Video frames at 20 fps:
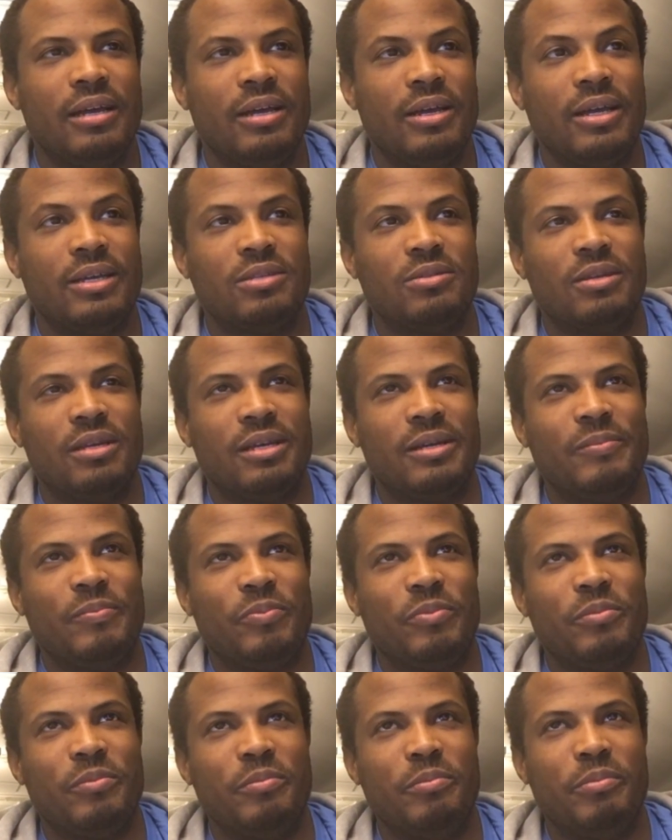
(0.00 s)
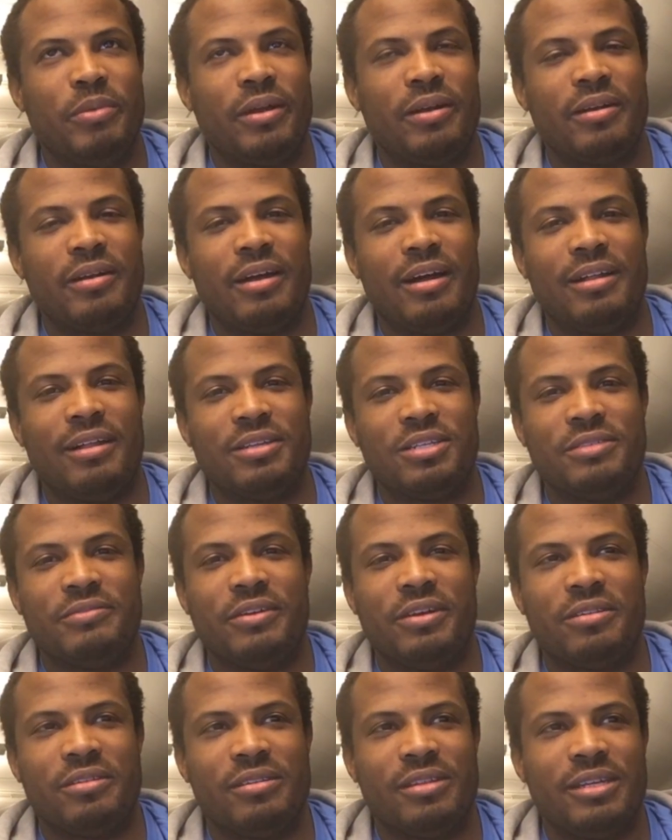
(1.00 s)
has a better knowledge of
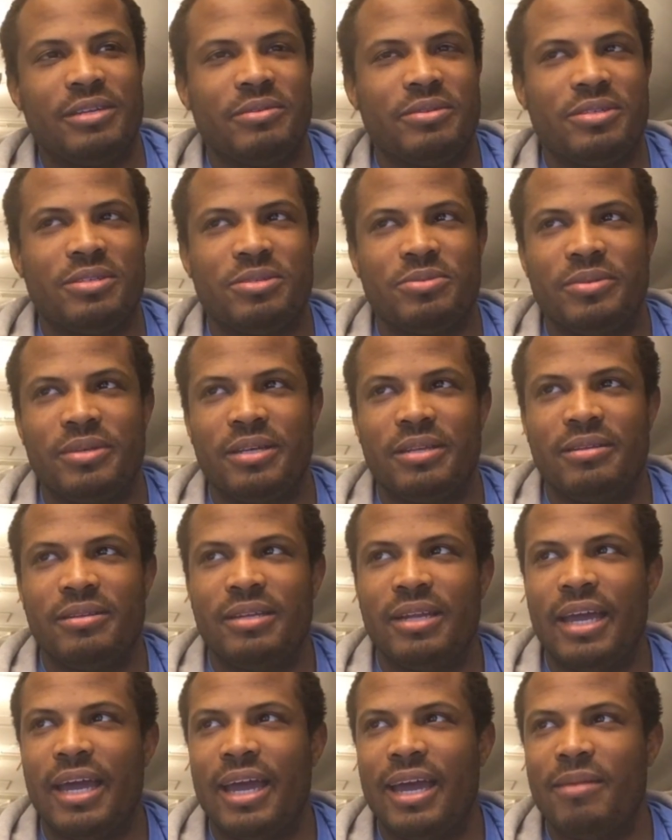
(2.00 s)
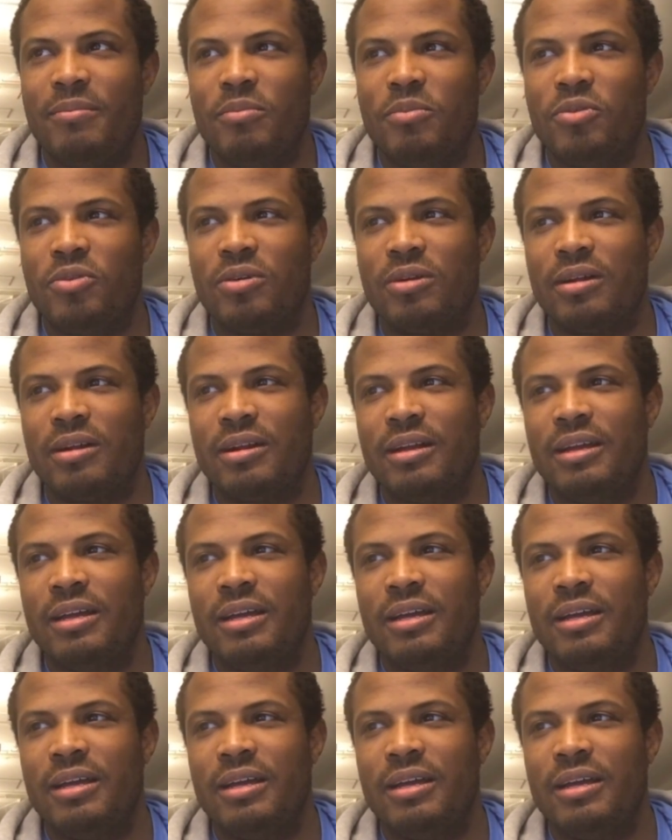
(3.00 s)
other languages, we can add more